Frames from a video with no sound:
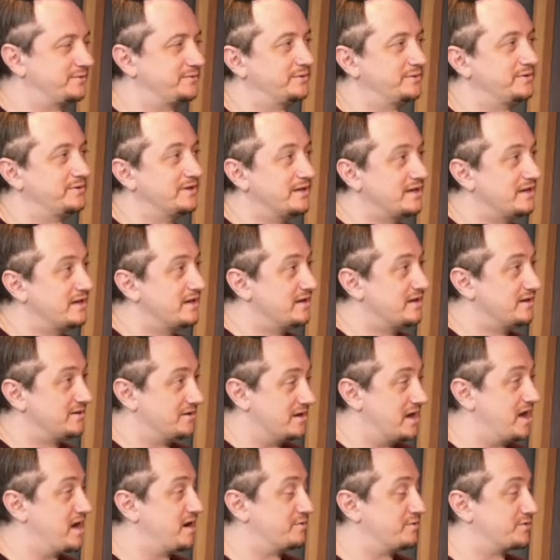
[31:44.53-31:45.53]
And
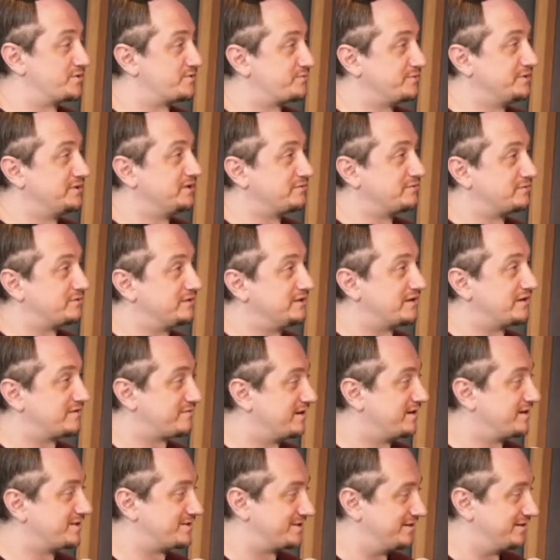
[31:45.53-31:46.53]
yeah, it was really really
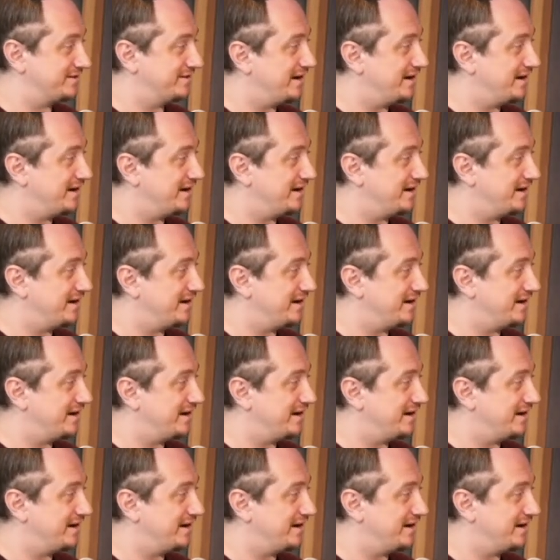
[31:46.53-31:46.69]
crazy.